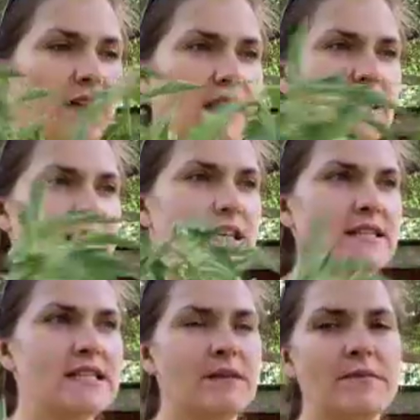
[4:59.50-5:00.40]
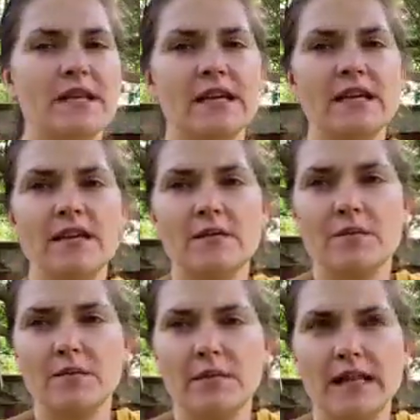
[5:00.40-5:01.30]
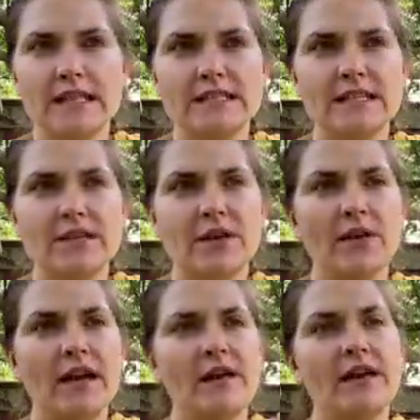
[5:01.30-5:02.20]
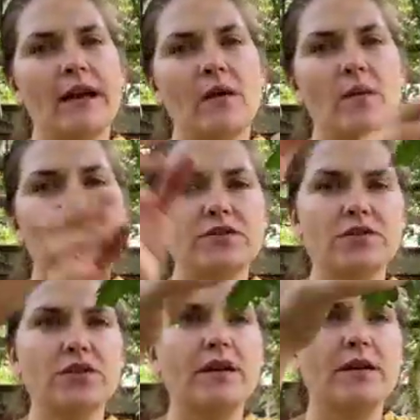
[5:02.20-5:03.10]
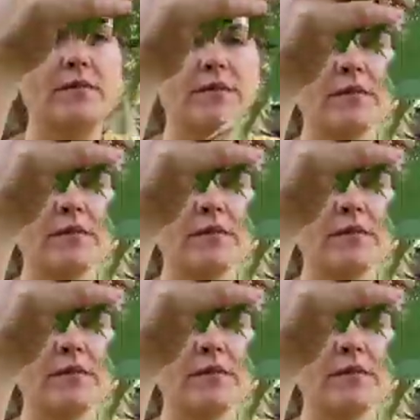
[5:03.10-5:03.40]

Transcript: and then these can be planted in the ground. Now I will trim,